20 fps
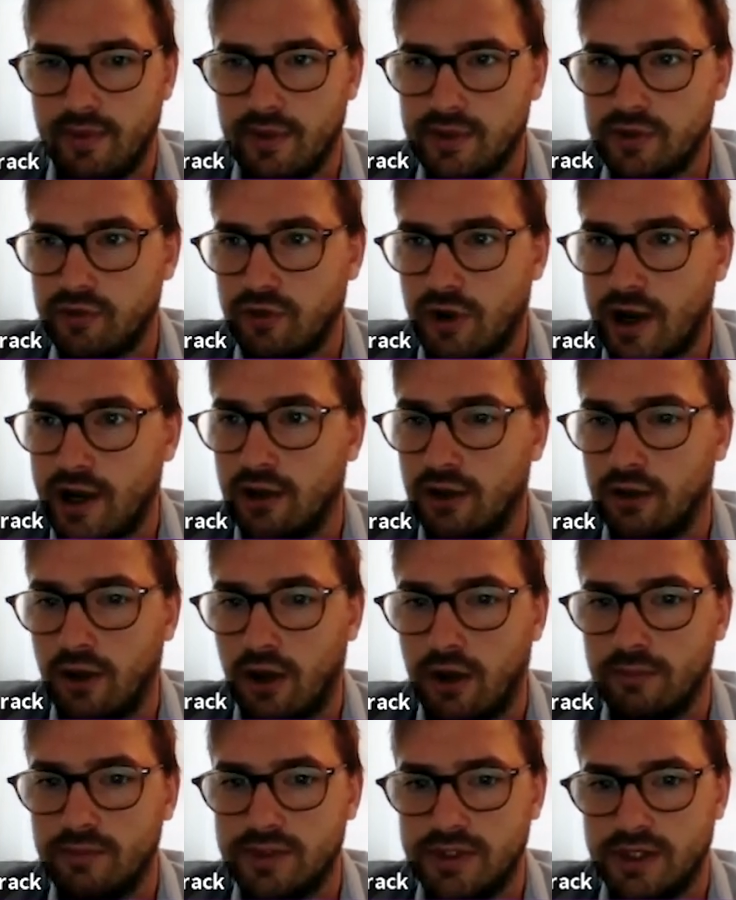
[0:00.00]
trial
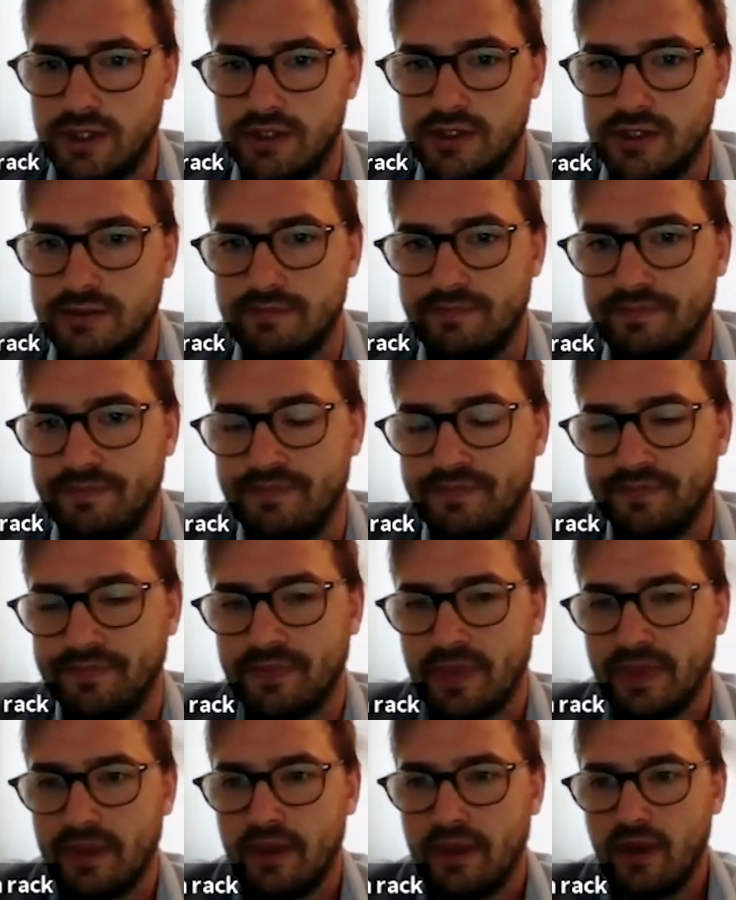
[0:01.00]
options?
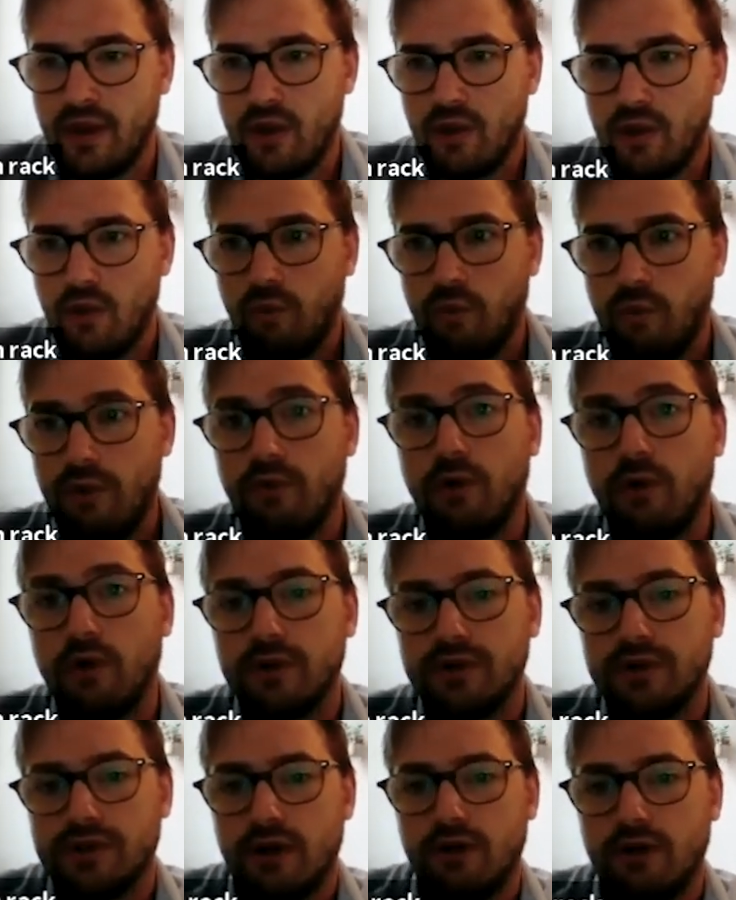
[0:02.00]
We're
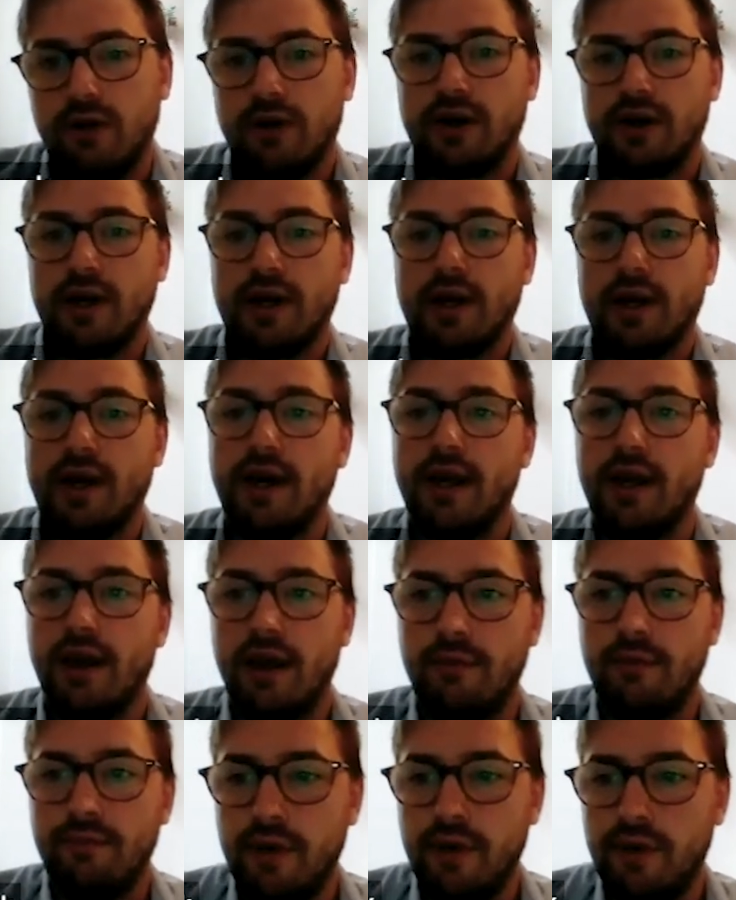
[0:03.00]
also looking at
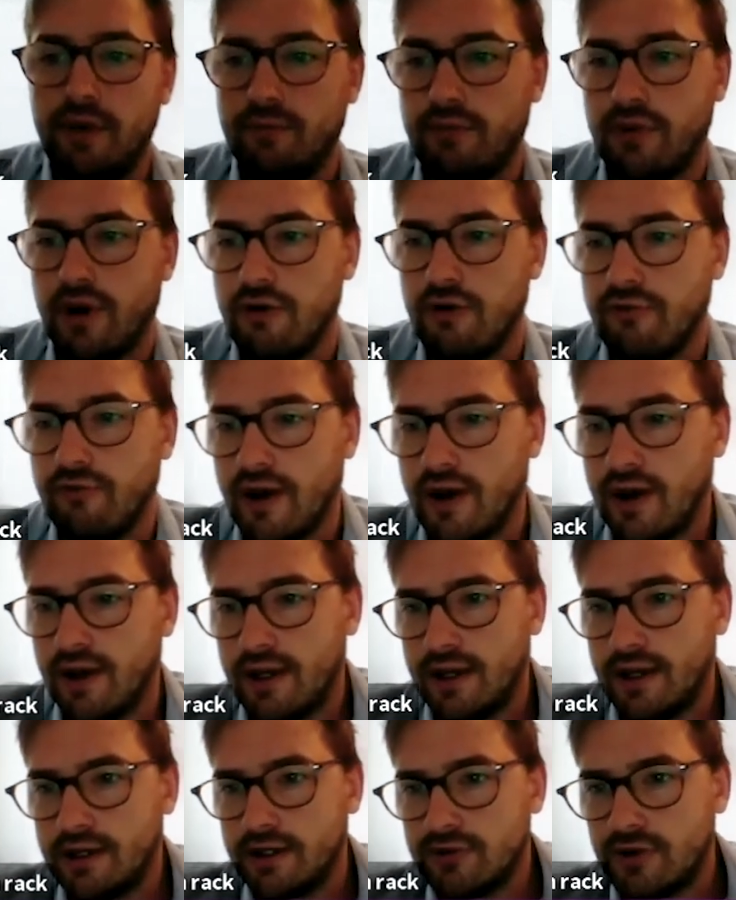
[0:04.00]
immune
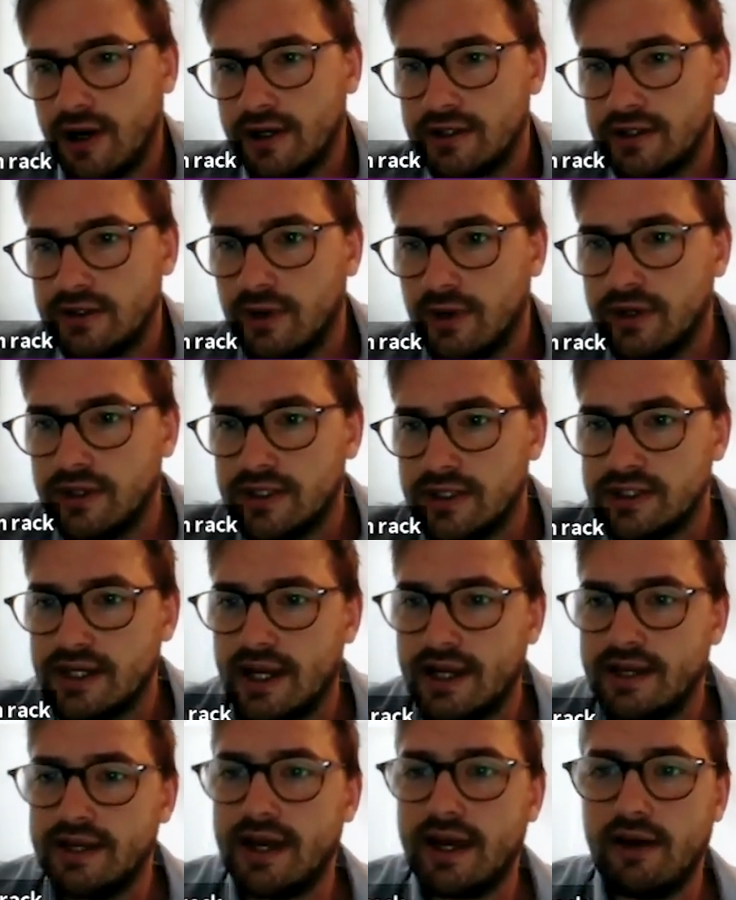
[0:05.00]
profiling, trying to
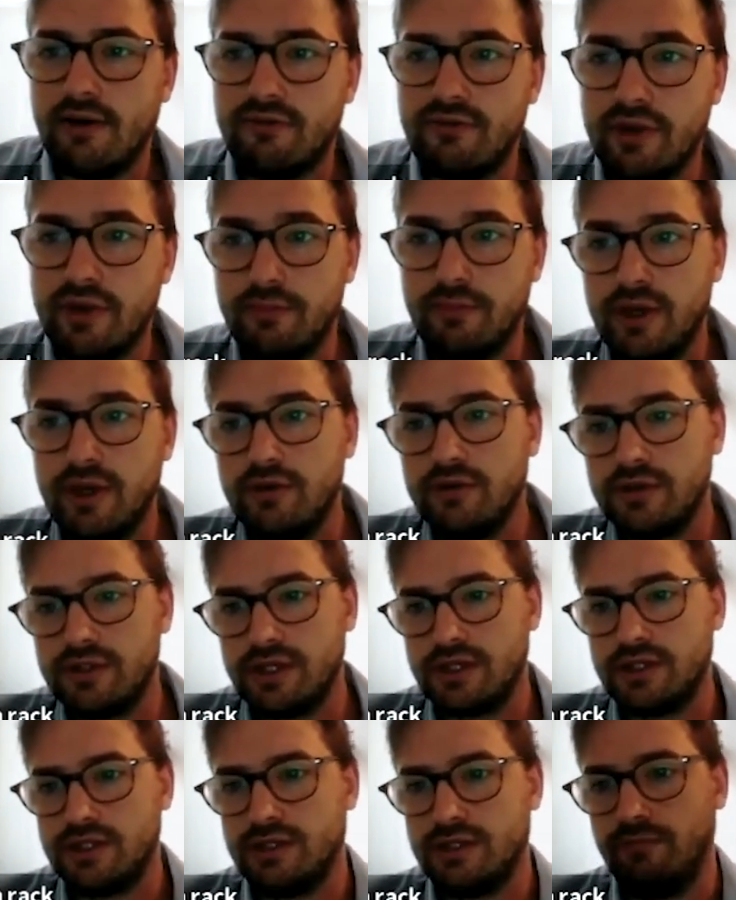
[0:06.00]
understand how the immune
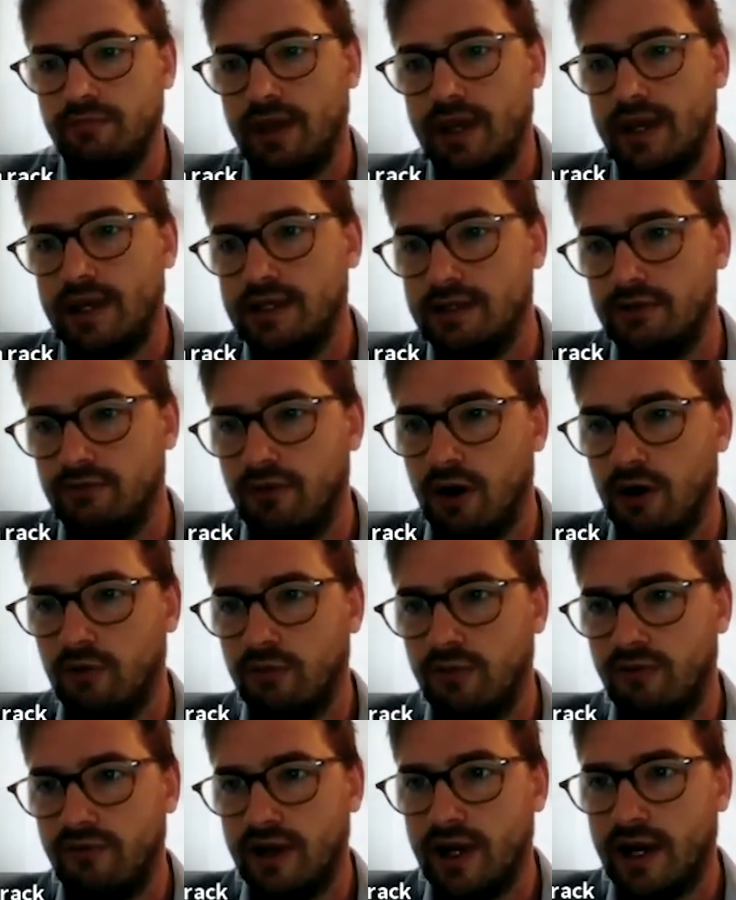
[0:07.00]
system plays a
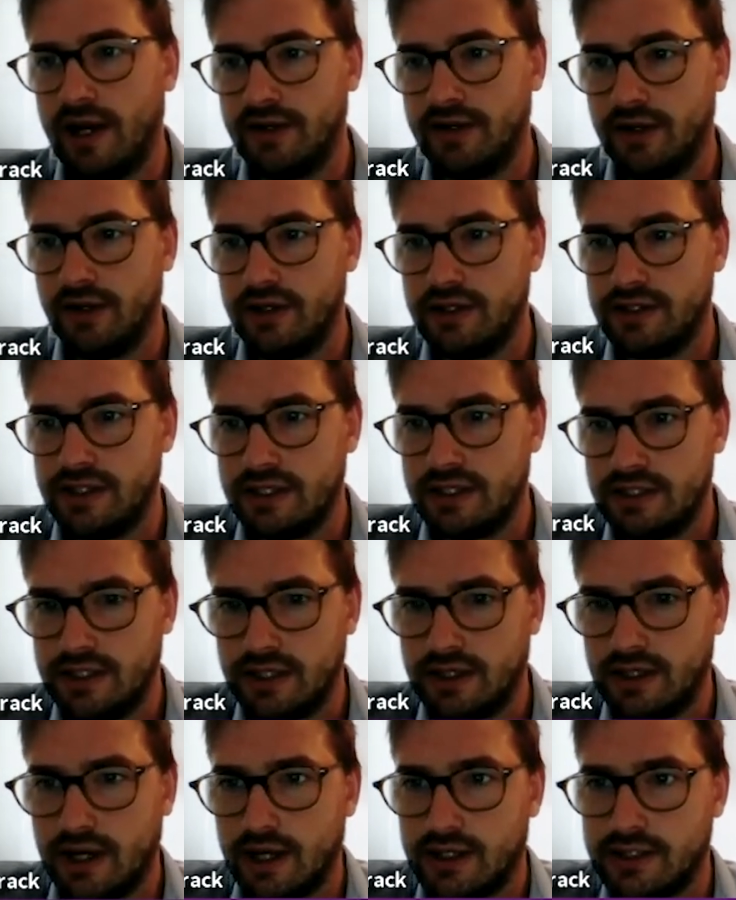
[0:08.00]
role within adenoid
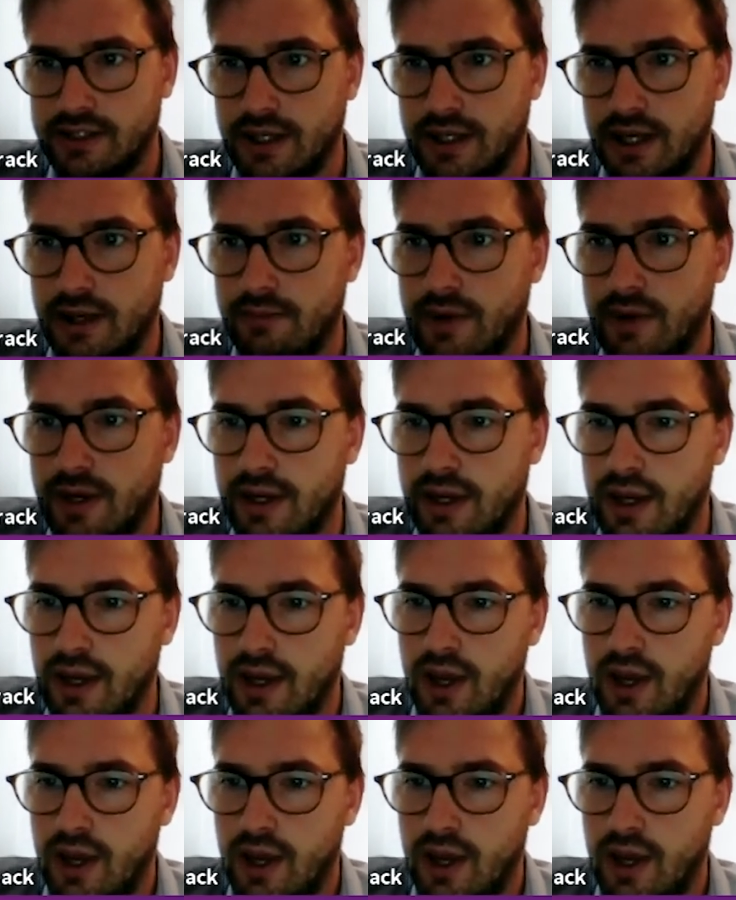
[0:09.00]
cystic carcinoma.